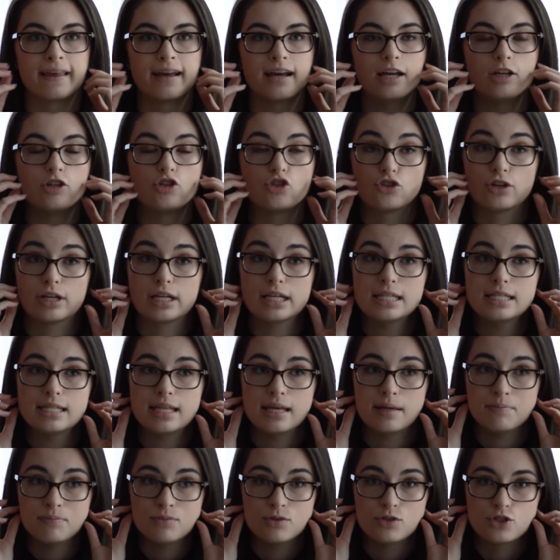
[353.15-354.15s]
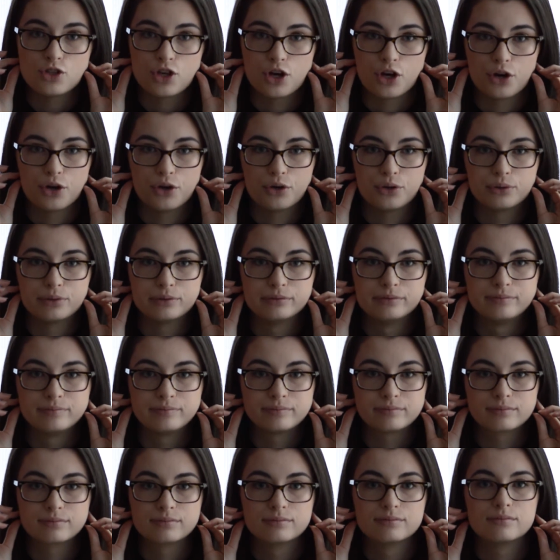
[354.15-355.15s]
It shrinks them so
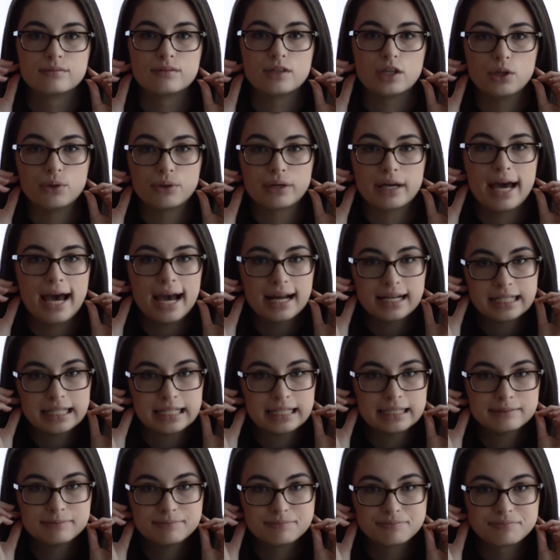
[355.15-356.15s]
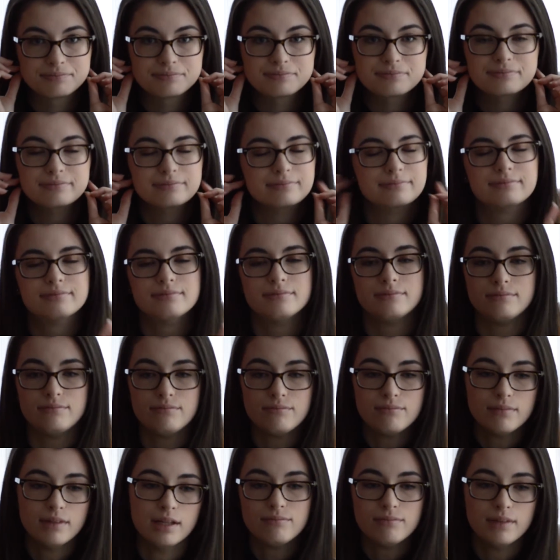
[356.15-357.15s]
you don't get acne,
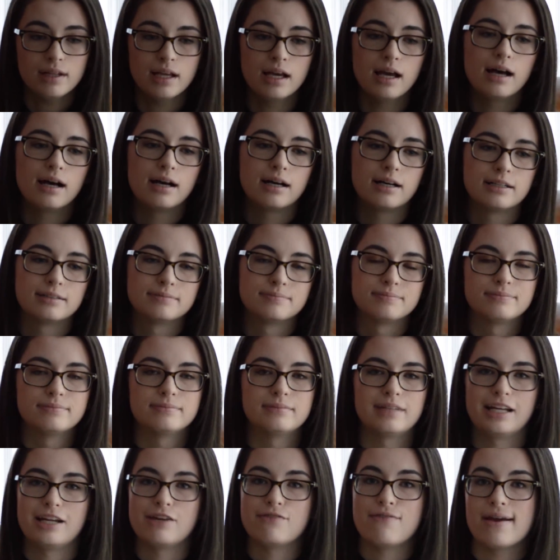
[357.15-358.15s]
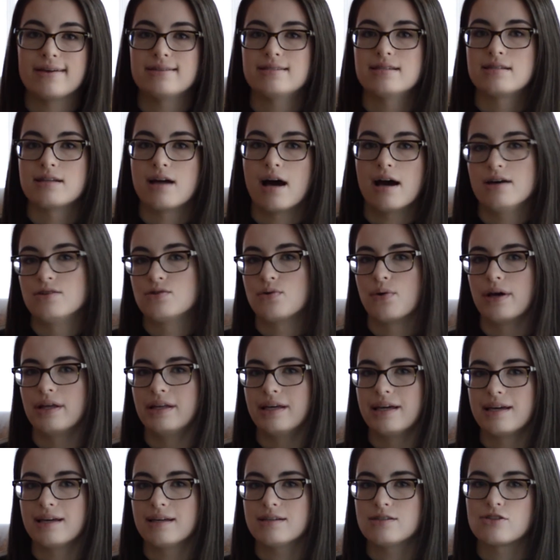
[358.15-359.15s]
and your face is not as
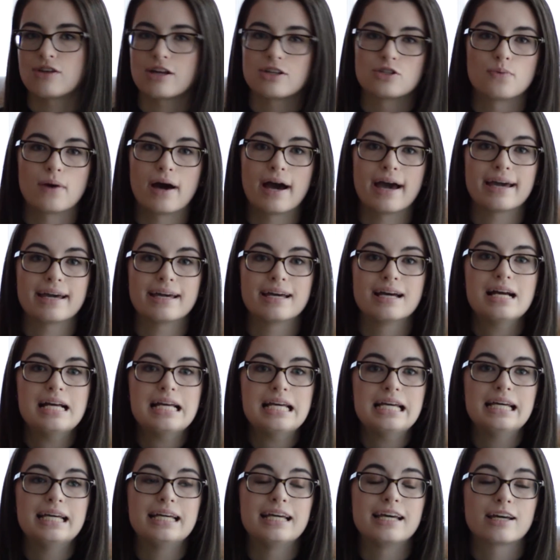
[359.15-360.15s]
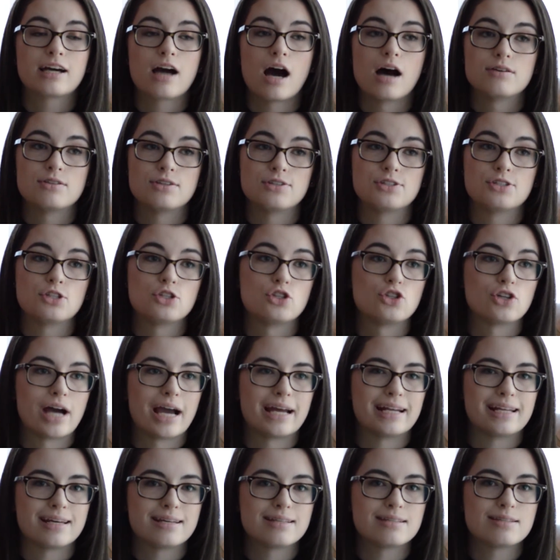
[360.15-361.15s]
oily. So that's why it causes the
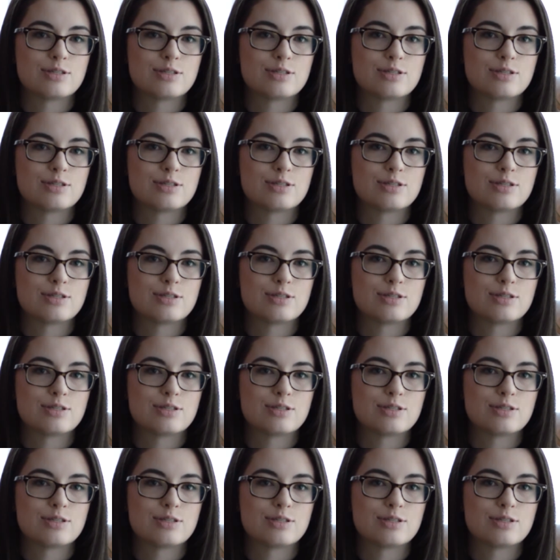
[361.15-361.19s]
dryness.